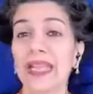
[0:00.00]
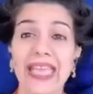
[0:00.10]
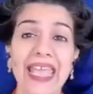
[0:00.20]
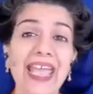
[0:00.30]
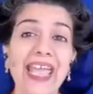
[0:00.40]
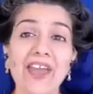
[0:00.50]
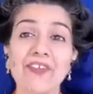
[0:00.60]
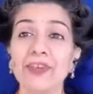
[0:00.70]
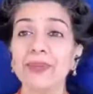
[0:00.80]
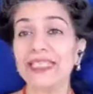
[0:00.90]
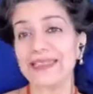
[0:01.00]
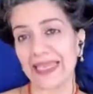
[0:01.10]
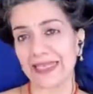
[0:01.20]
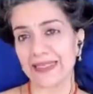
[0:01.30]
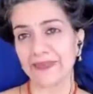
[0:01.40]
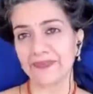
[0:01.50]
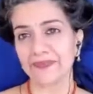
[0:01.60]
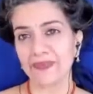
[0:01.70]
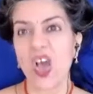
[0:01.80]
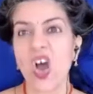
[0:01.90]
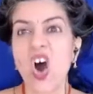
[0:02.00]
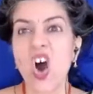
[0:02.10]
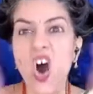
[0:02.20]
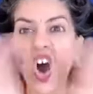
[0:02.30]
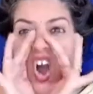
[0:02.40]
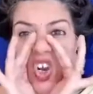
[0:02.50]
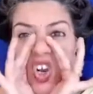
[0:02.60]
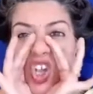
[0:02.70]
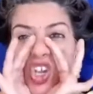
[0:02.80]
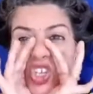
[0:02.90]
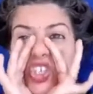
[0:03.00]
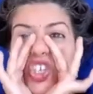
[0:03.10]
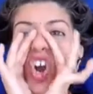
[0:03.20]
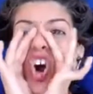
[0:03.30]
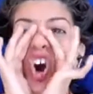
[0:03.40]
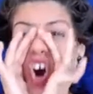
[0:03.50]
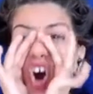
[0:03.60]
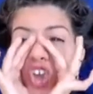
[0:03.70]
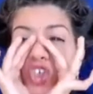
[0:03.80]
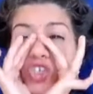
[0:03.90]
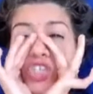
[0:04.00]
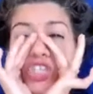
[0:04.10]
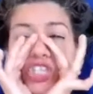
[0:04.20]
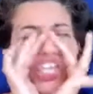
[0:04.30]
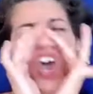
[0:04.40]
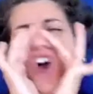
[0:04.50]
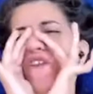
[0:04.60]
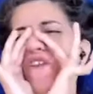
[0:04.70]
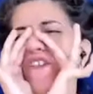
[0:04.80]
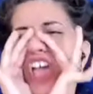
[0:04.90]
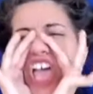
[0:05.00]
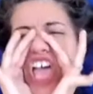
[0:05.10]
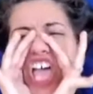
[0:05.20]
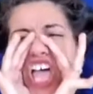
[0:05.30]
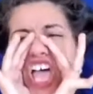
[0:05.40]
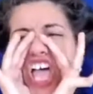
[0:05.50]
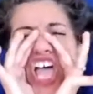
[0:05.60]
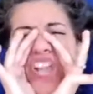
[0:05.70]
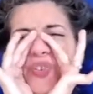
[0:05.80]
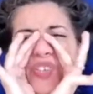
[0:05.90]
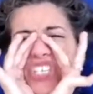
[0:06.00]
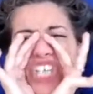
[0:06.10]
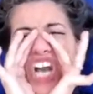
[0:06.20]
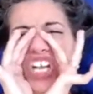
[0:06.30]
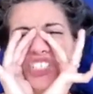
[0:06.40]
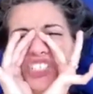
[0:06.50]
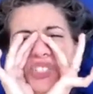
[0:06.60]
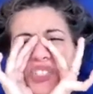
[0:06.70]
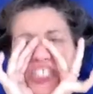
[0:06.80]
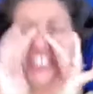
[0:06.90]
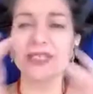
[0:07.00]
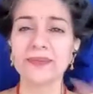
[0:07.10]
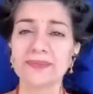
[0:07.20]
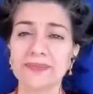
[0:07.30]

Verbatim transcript: And everybody said, "Ugly, ugly, very ugly."